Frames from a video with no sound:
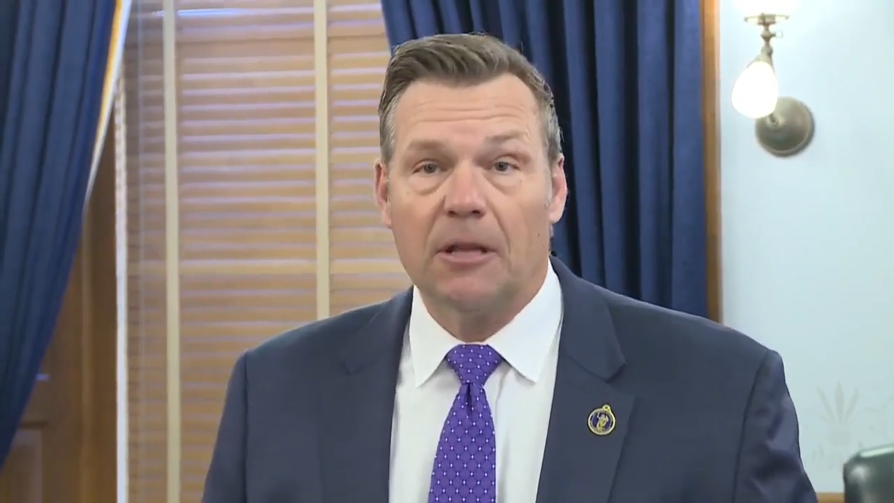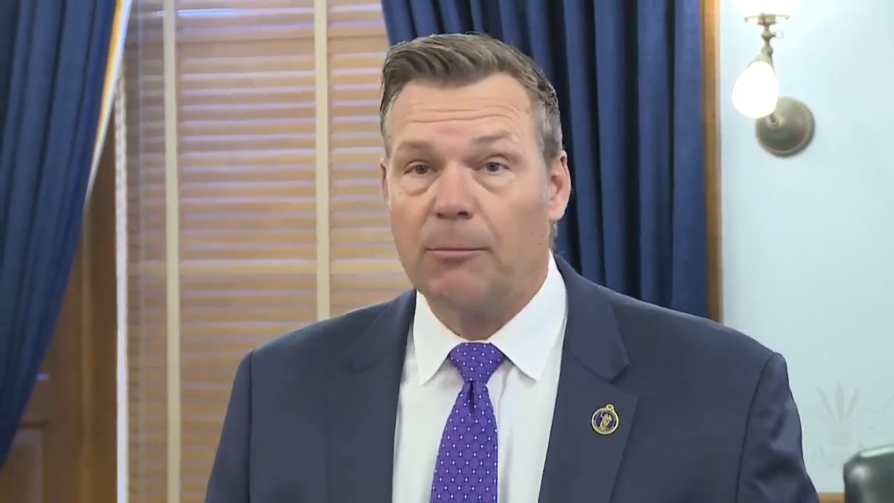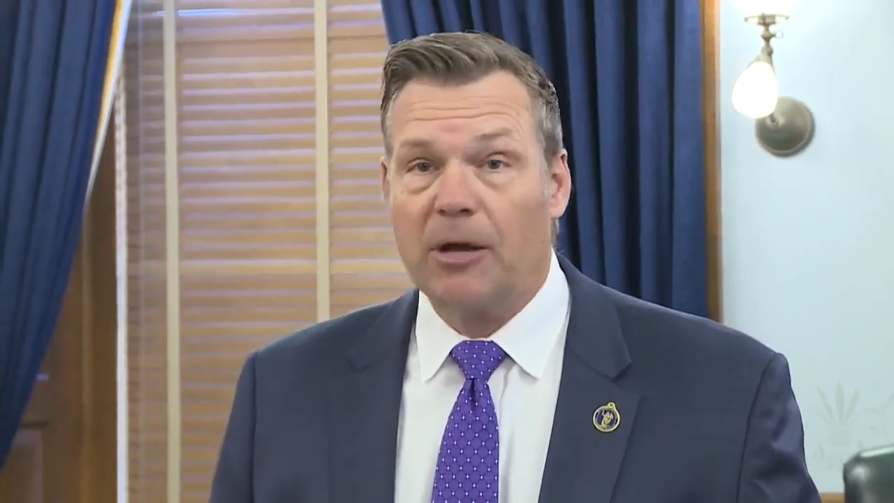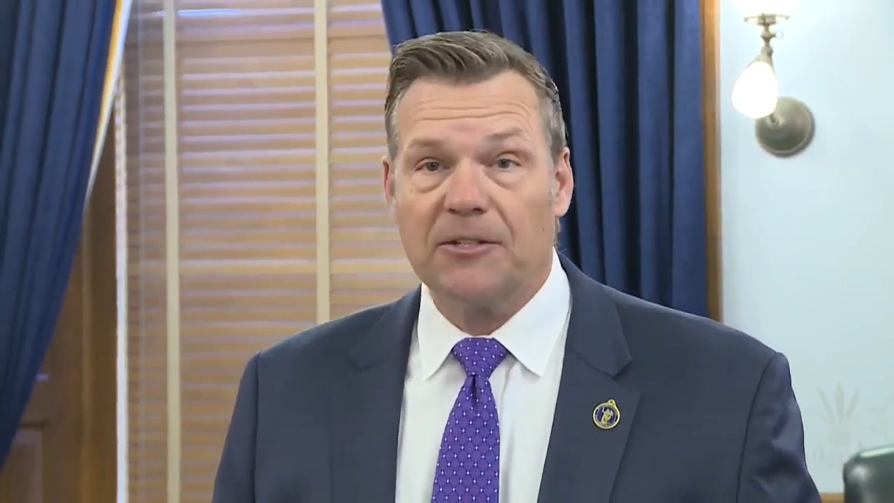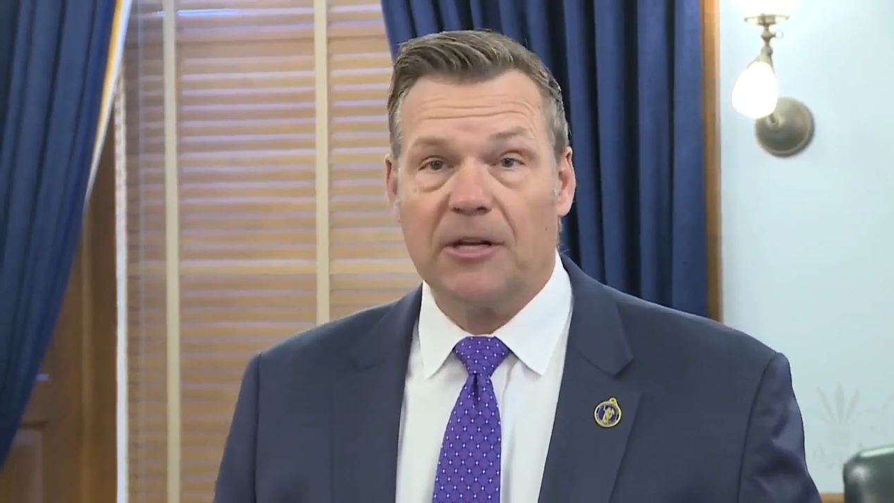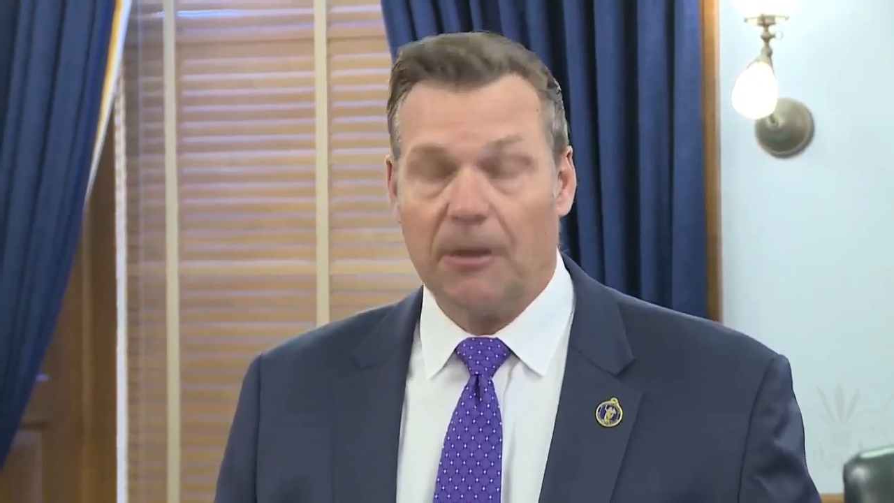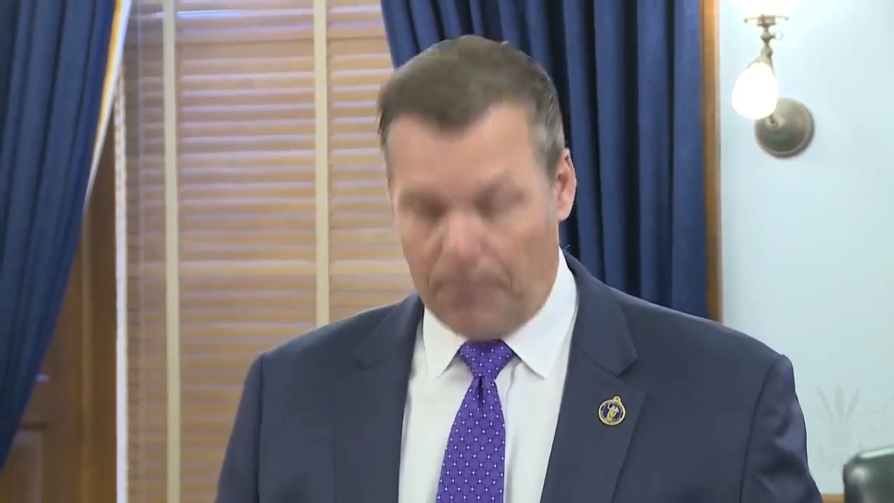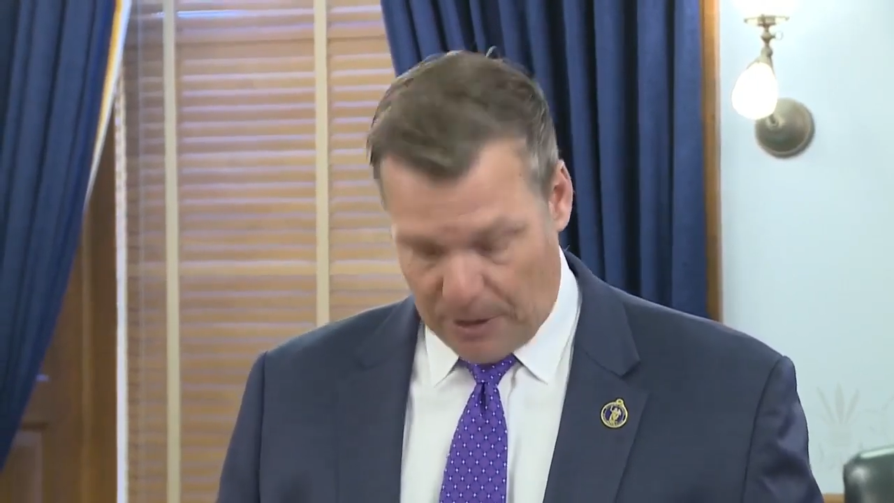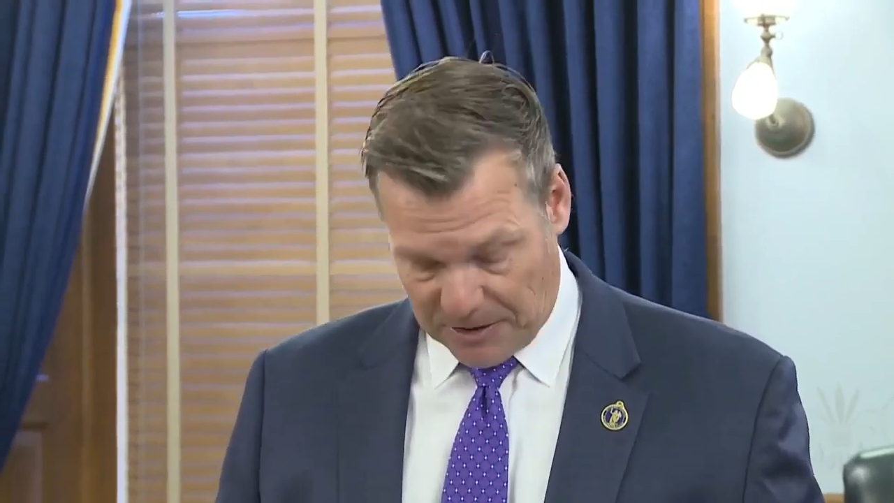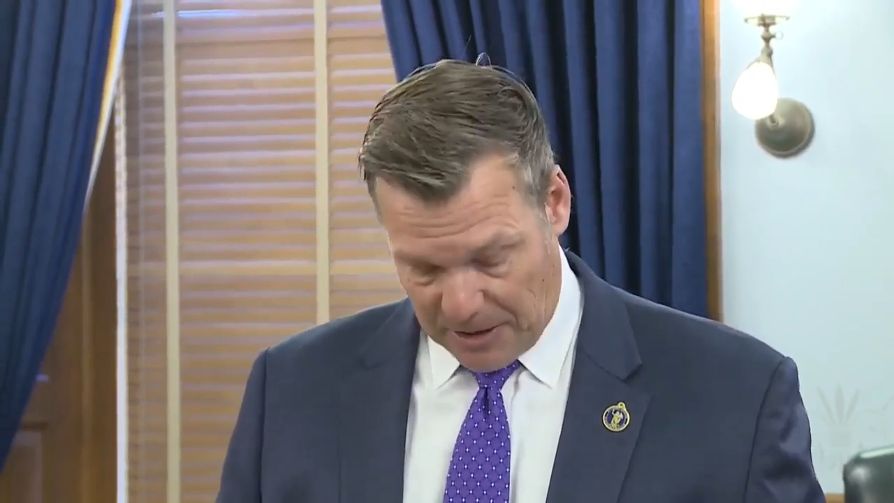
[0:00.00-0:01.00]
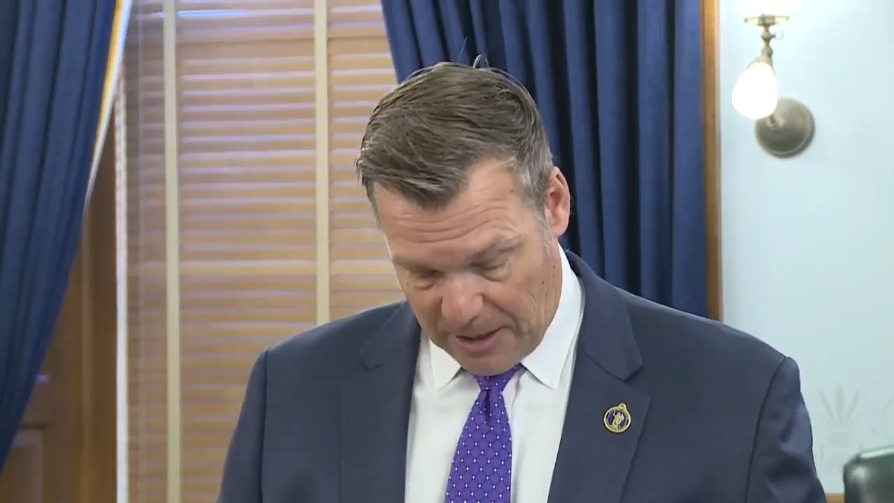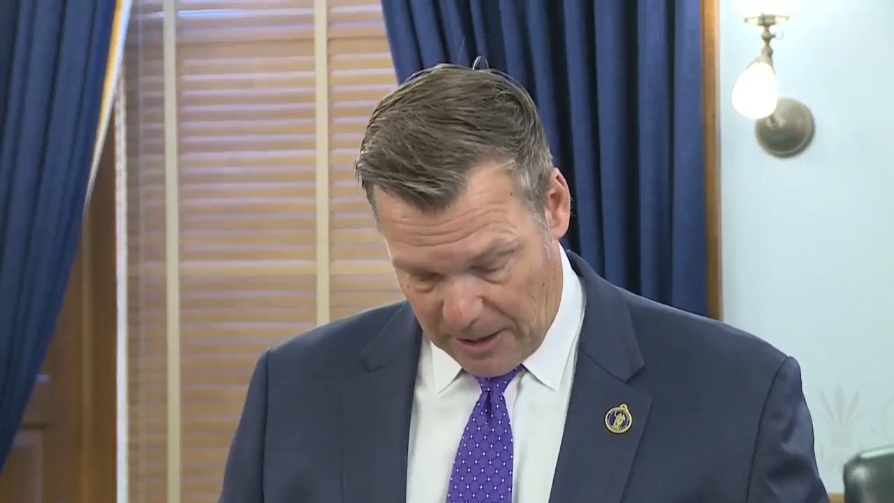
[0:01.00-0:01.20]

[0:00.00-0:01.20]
the president pressed